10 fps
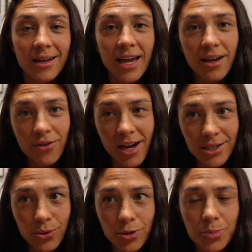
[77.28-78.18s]
I cover high
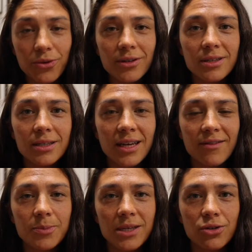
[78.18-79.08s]
school sports and
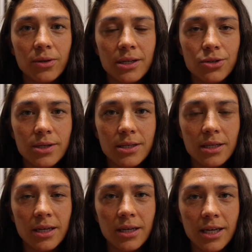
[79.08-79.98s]
have special interests
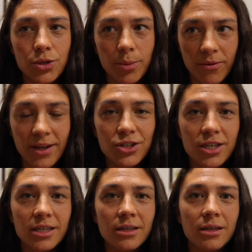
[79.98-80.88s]
in injury
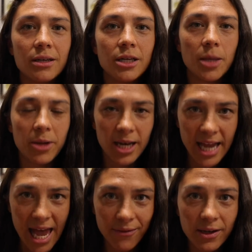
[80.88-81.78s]
prevention,
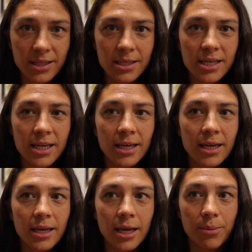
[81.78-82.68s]
community advocacy,
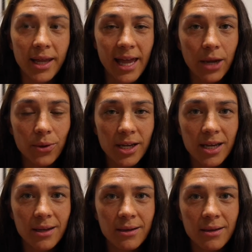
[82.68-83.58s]
and play
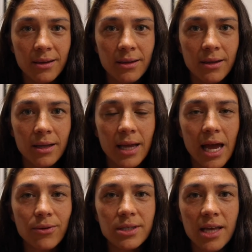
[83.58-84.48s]
equity.
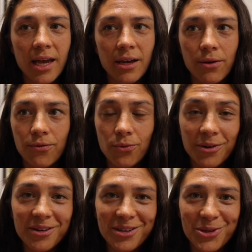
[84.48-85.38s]
Outside of
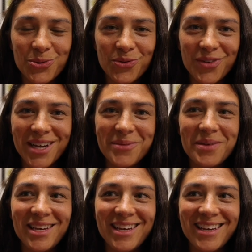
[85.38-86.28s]
work, you will find
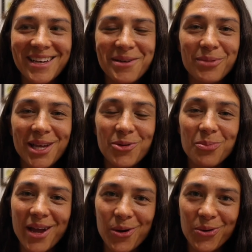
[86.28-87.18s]
me playing with
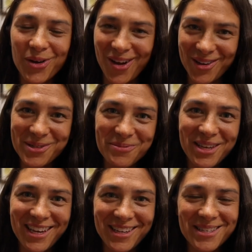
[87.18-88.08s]
my own awesome
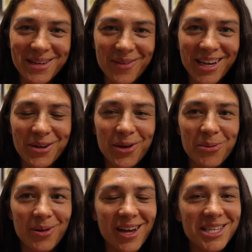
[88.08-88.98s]
kids and my
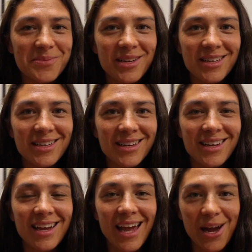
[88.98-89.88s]
incredible husband
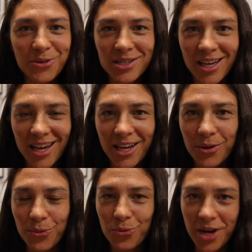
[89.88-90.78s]

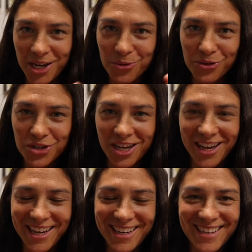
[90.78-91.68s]
outside, rain or
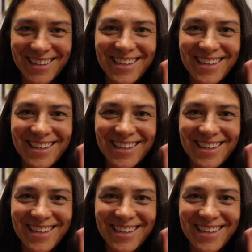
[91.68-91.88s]
shine,